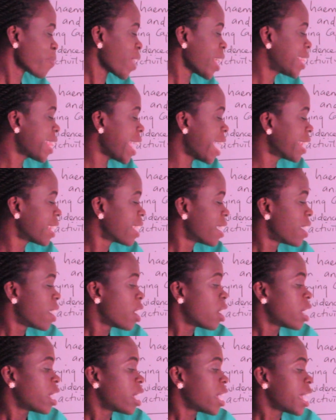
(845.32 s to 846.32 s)
Then
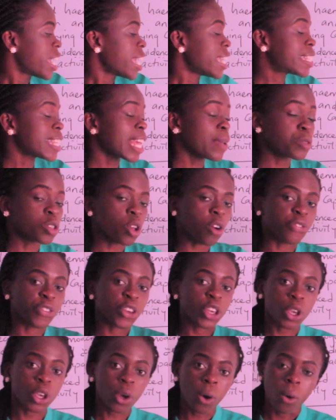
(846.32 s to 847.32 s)
in terms of
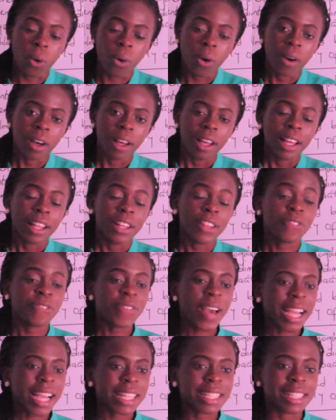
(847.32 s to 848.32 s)
cure, the
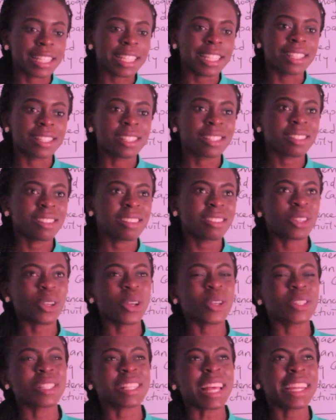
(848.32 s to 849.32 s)
fact is,
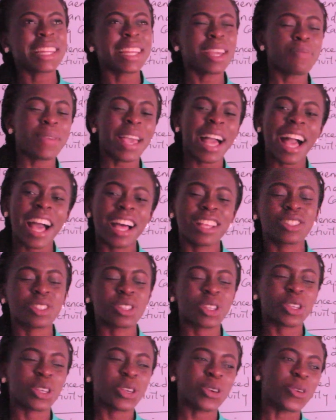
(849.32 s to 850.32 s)
does anemia
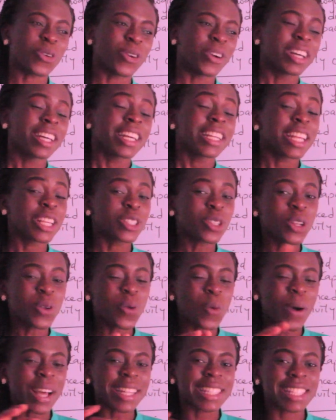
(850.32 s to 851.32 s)
has cure? There's
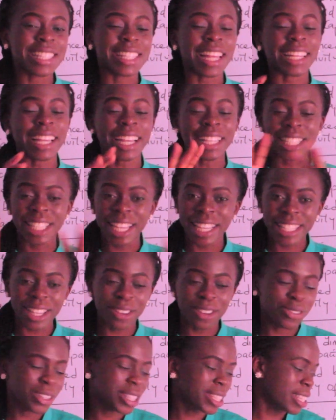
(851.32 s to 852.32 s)
only one thing that can change
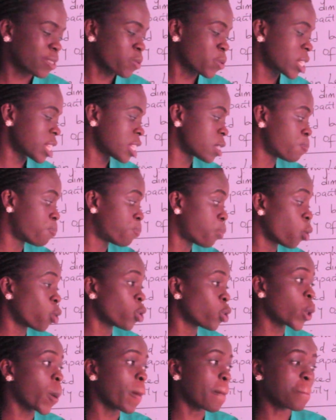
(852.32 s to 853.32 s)
everything, which is
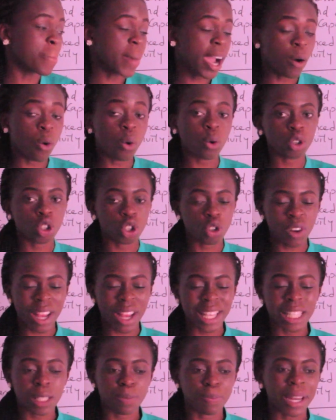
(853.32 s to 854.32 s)
bone marrow
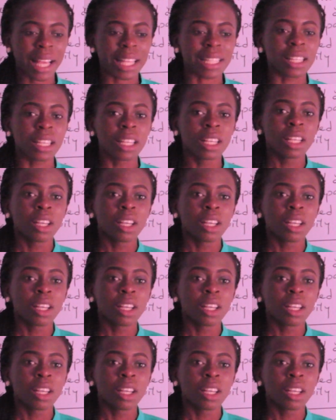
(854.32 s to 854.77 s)
transplant.